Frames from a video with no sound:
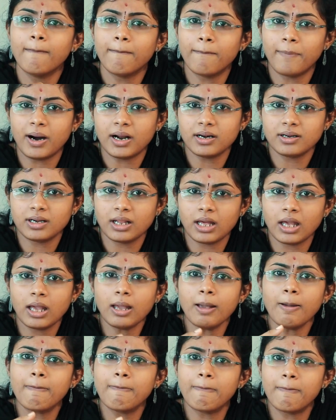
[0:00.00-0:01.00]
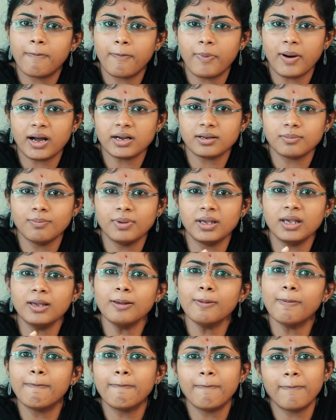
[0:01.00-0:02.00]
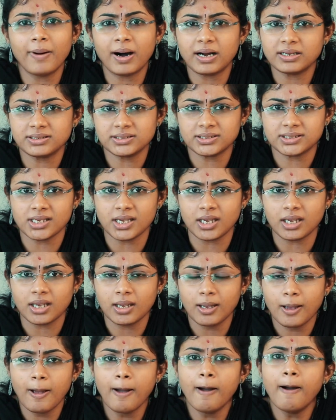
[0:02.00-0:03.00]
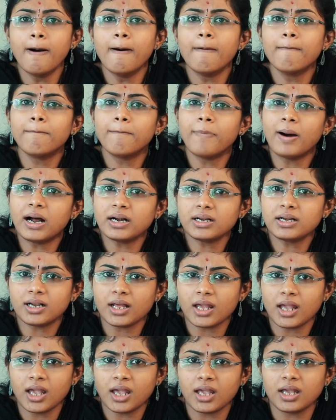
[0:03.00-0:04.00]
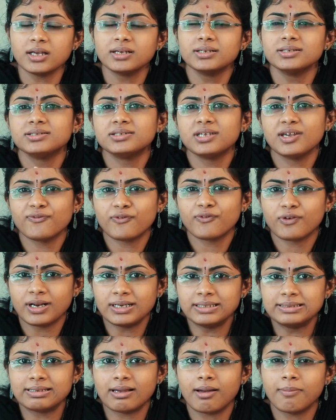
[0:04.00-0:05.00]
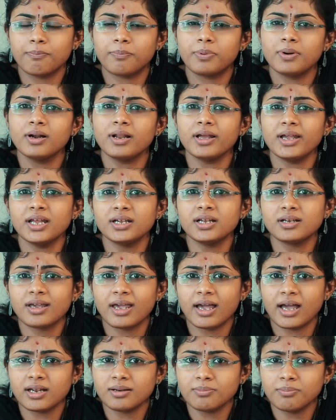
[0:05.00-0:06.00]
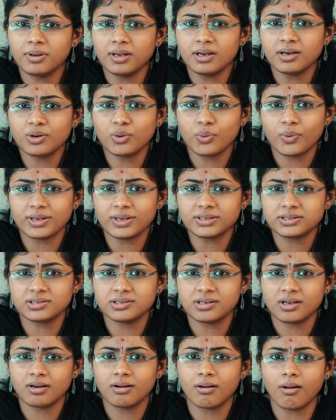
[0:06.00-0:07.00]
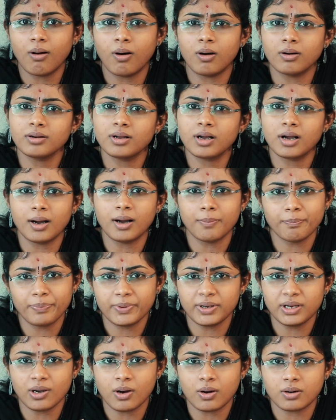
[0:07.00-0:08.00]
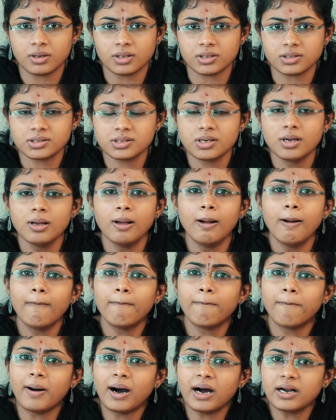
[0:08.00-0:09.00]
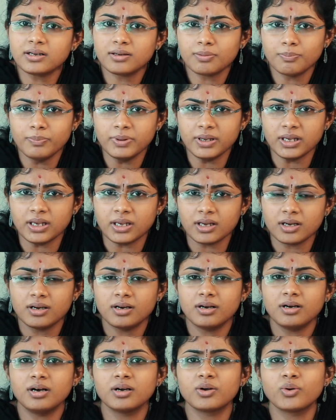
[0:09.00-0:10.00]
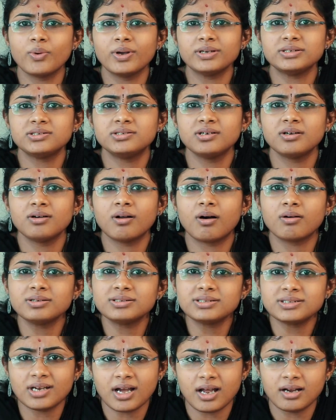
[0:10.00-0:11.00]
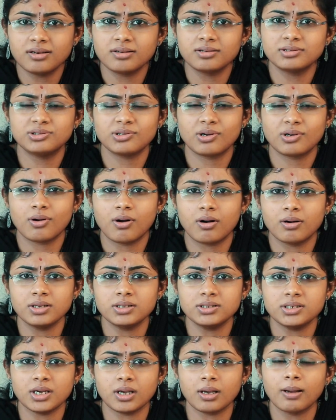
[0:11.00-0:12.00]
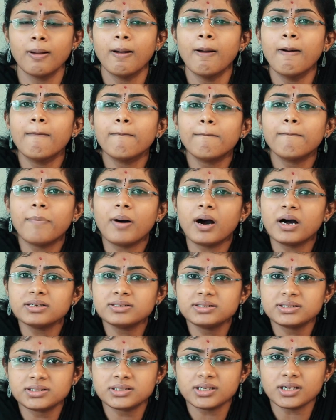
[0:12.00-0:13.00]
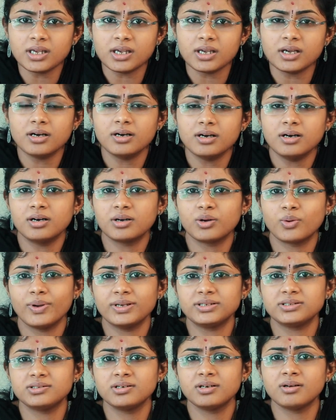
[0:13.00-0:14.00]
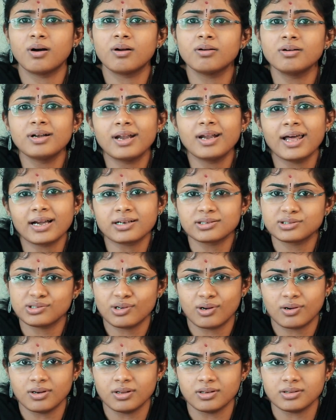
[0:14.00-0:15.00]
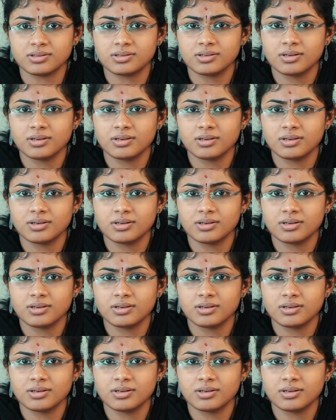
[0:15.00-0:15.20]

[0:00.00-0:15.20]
Part A, Part B, Part C. Part A, say for example, it can be a question on company audit. Part B, a question on standards on auditing. Part C, a question on tax audit.